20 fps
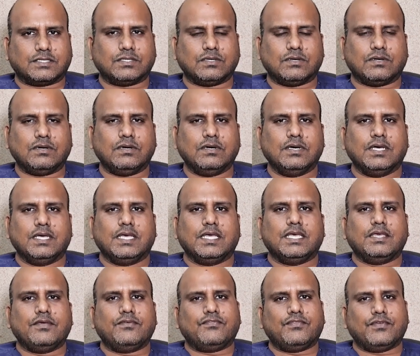So
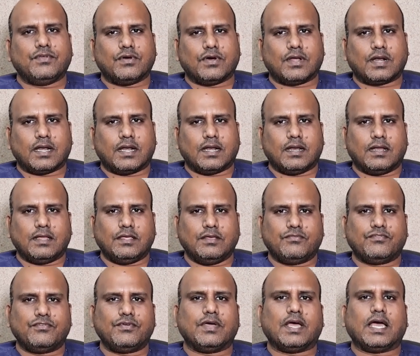if you
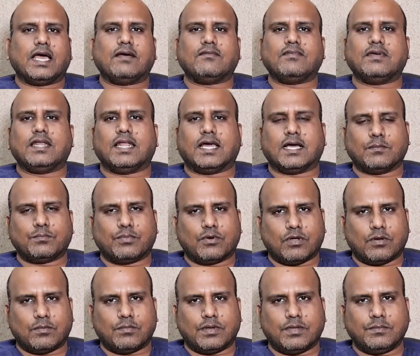have a lung
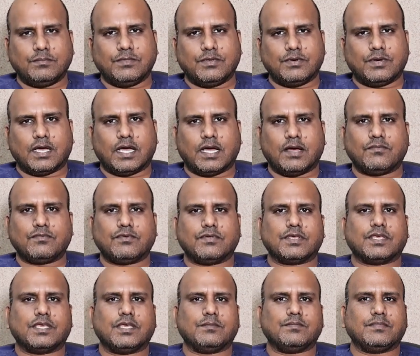problem, you have to
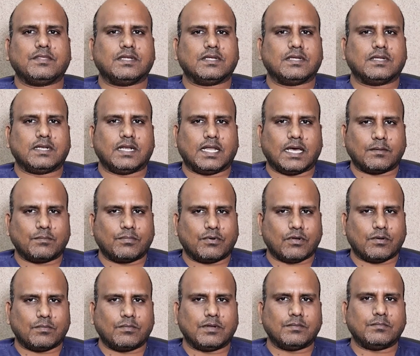keep the lung
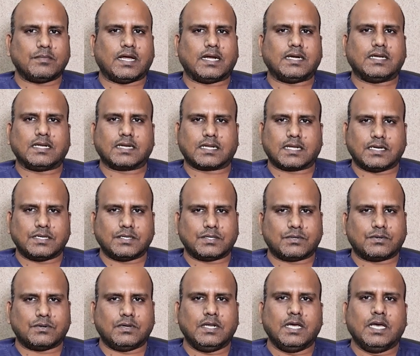problem under
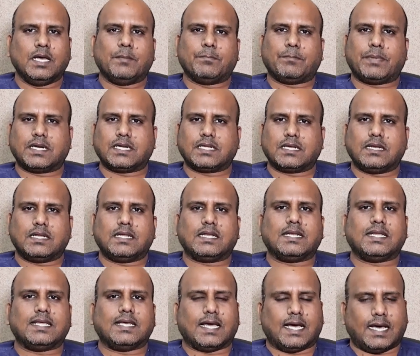control,
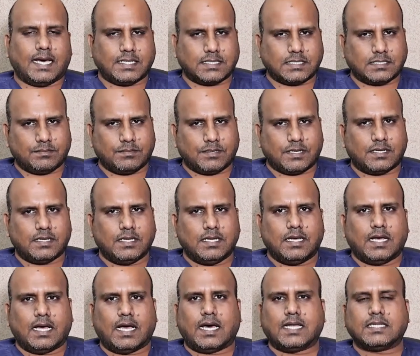particularly asthma.
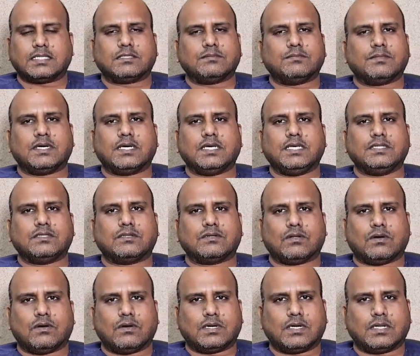Asthma is
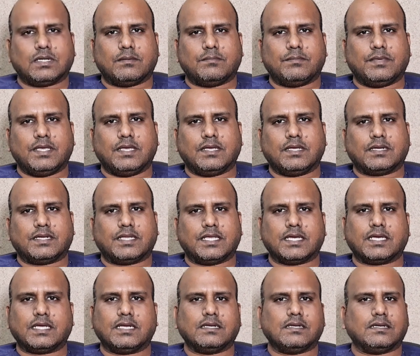not being
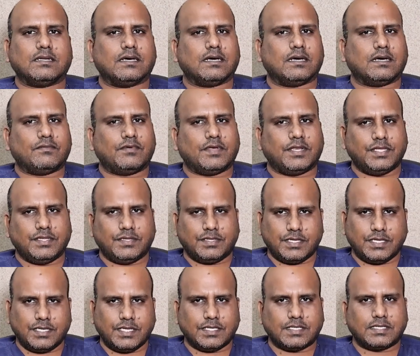taken very
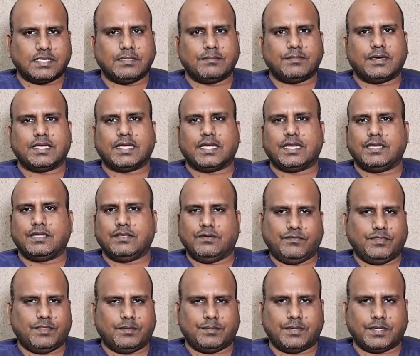seriously by any
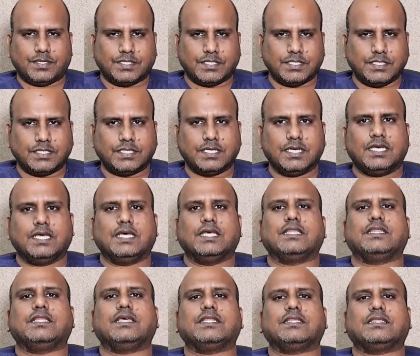of the patients.
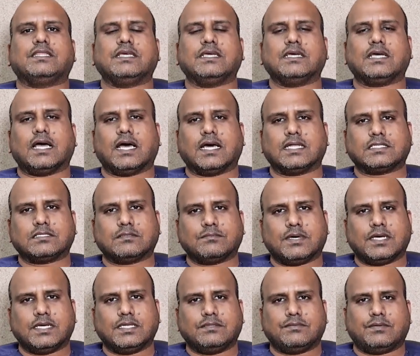They think
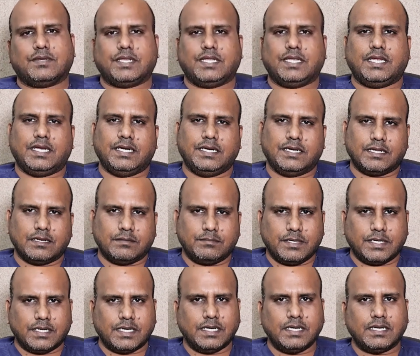asthma is very
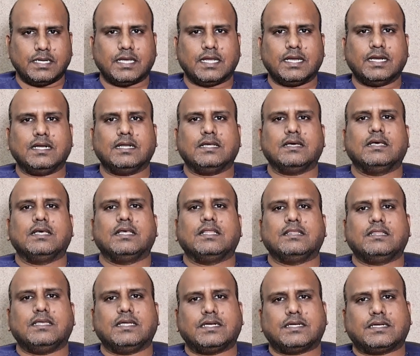intermittent and
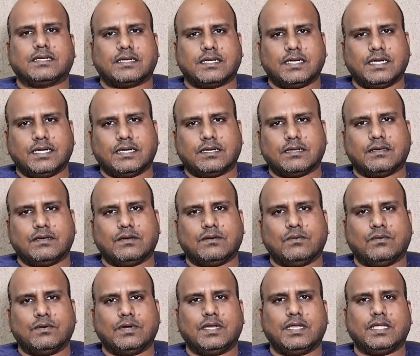they treat
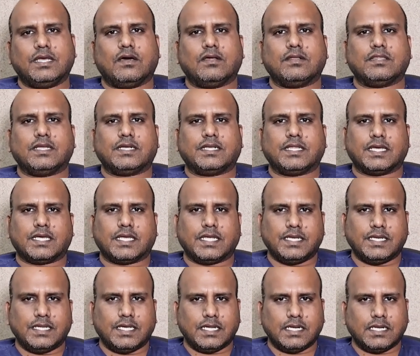only, or they take
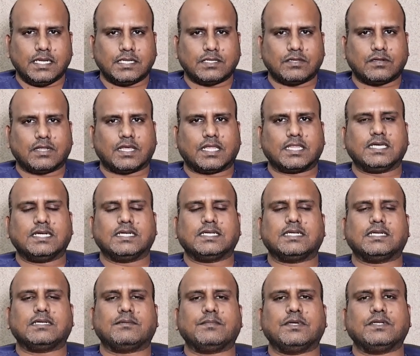inhalers or other
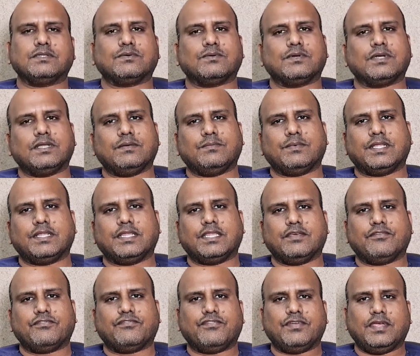treatments only when
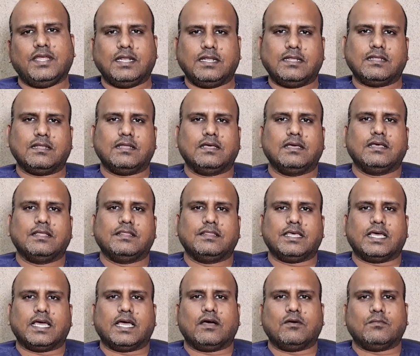they feel
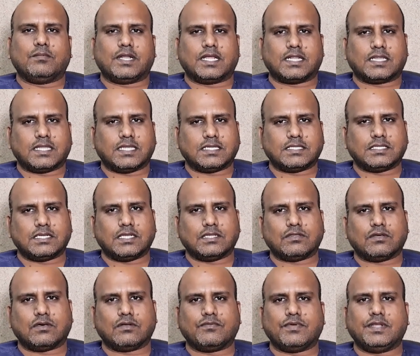they have
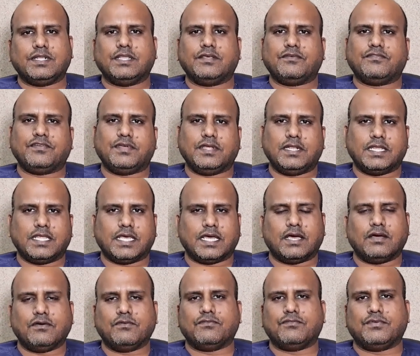breathlessness or when they feel they
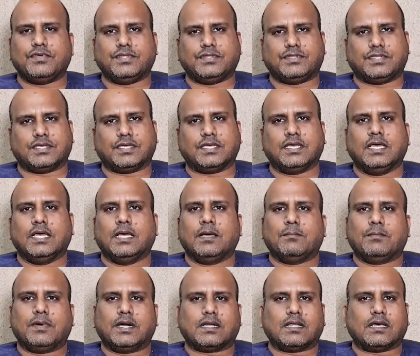have wheezing.
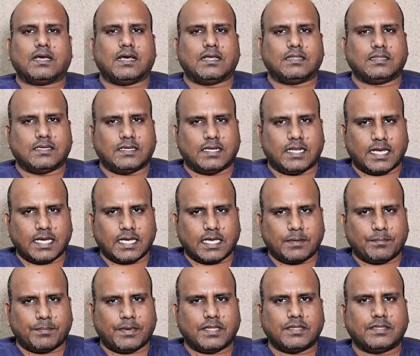But the lung
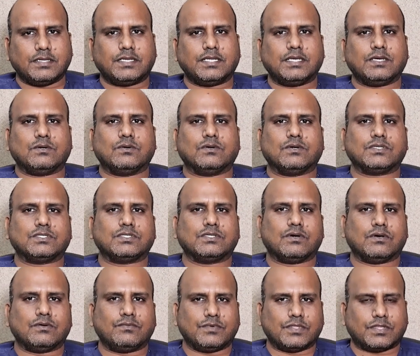capacity goes
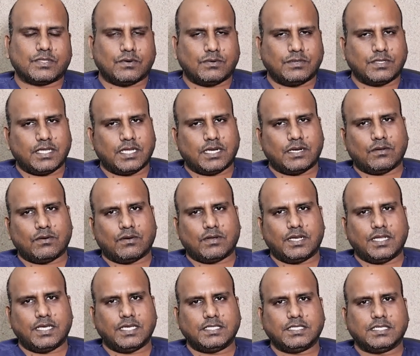down without their
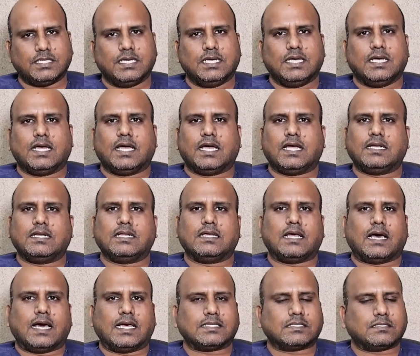knowledge, and
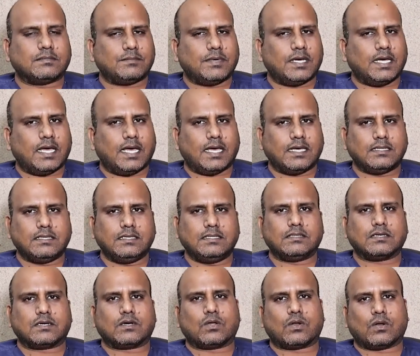asthma
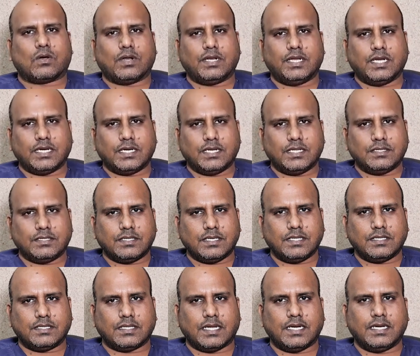is a chronic
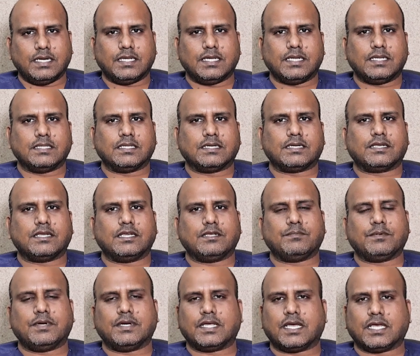disease and the
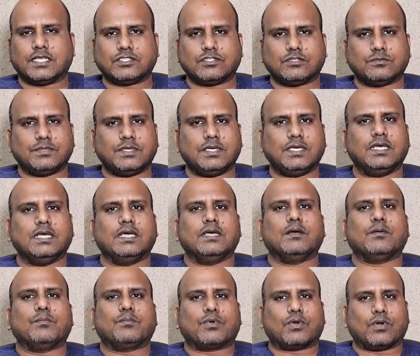treatment has to be
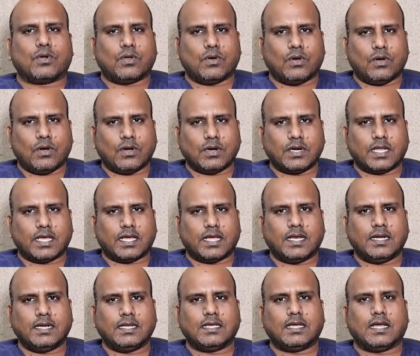prolonged
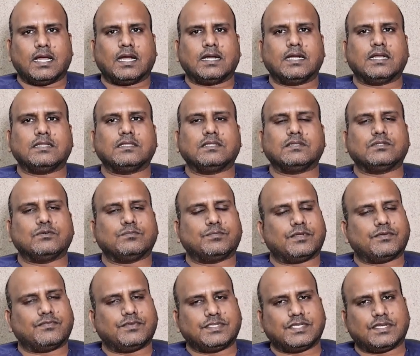and under the
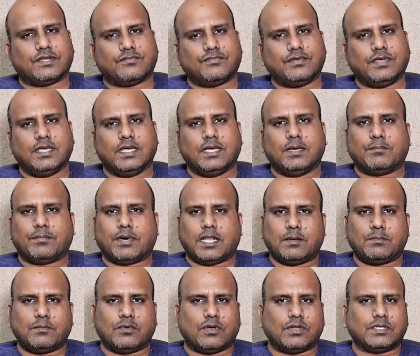supervision of a
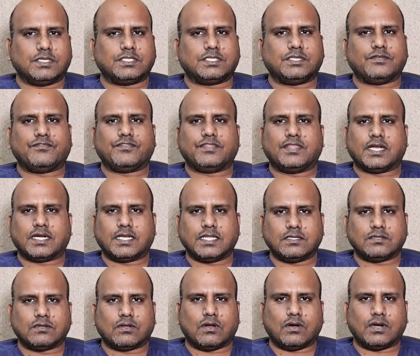pulmonologist. If that
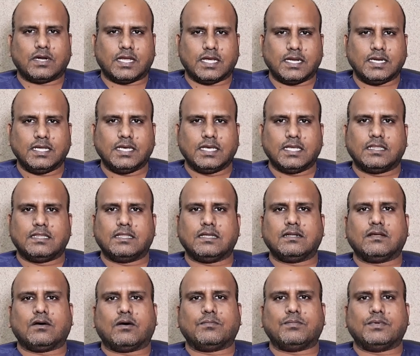is not done,
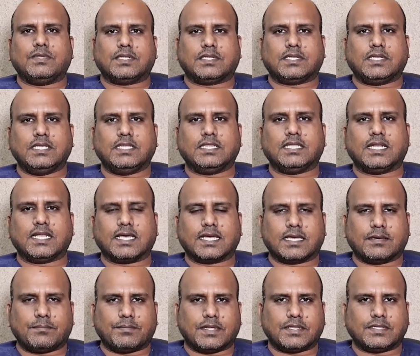then obviously the lung
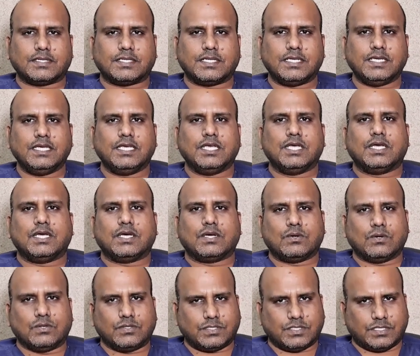capacity
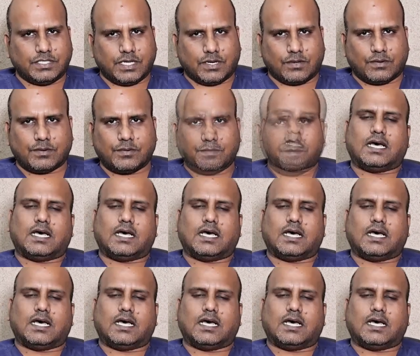goes down.